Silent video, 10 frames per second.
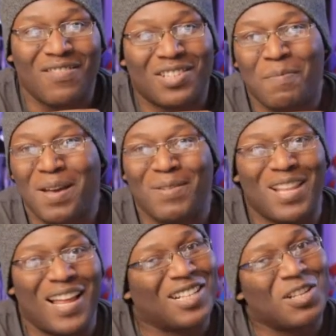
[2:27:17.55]
So maybe
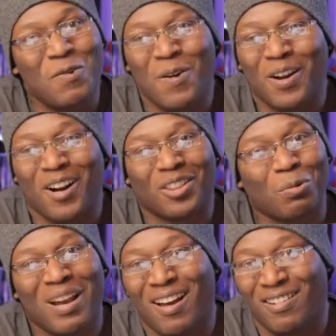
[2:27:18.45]
like two or
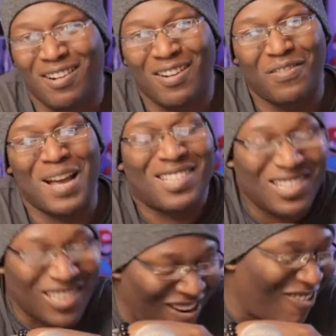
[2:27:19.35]
300 of them
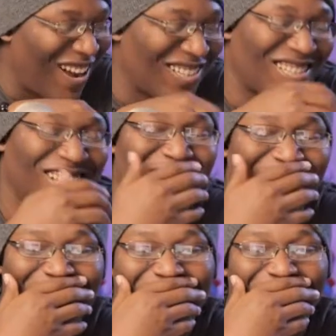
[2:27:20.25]
actually watched it. I'm
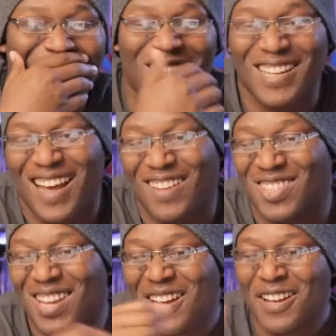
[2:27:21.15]
like, oh, snaps.